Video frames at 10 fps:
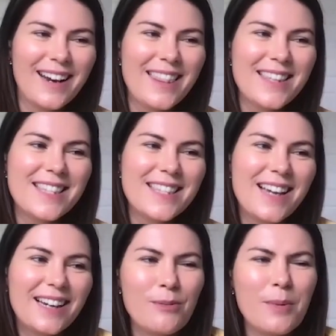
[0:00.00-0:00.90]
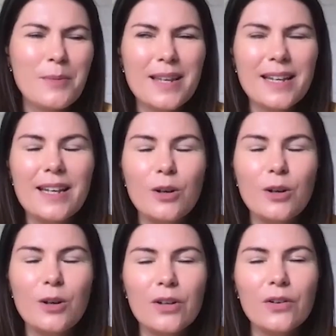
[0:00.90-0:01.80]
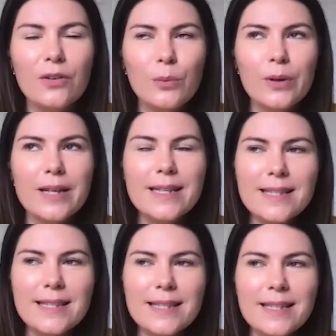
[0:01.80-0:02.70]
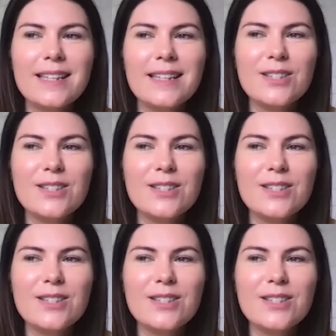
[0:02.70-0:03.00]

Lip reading: And at the start, I remember thinking, oh my God, what is this?